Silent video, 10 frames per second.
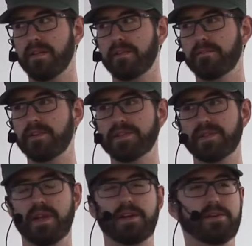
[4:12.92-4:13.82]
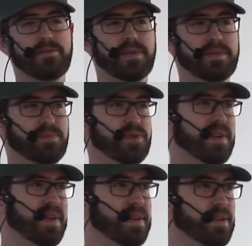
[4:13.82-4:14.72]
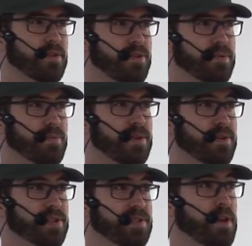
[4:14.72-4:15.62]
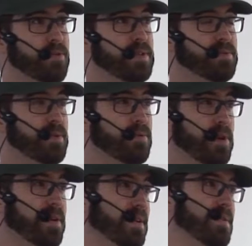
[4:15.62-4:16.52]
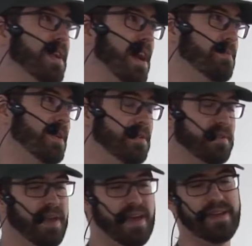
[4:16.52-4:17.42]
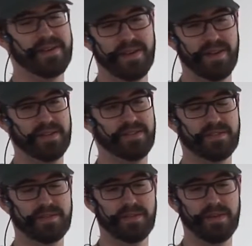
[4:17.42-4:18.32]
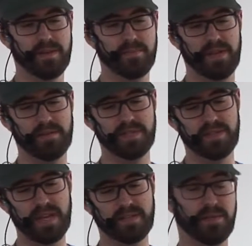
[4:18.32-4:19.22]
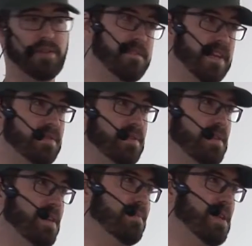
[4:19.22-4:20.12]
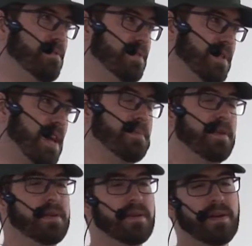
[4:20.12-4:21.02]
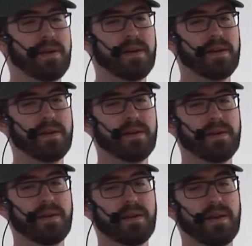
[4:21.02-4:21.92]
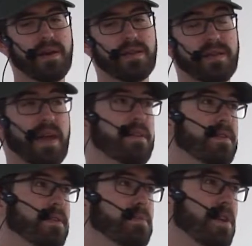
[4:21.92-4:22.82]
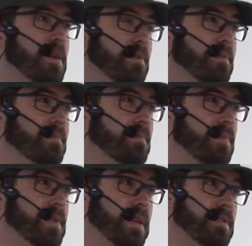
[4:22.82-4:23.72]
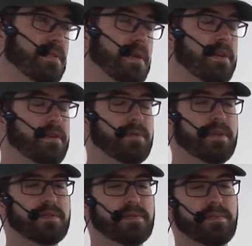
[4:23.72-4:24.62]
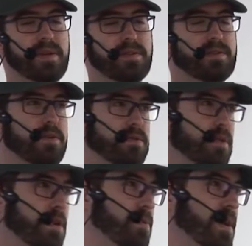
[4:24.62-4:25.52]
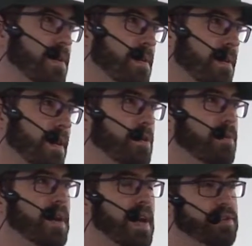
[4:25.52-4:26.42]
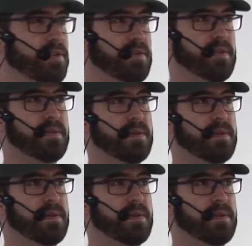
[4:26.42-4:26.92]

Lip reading: The first scenario is pretty good, where you just notice when you're working on the app, because then, hey, I just made a mistake, so I'll fix it, and everyone's happy. The other problem, the next scenario, is when this goes to QA, and QA catches it.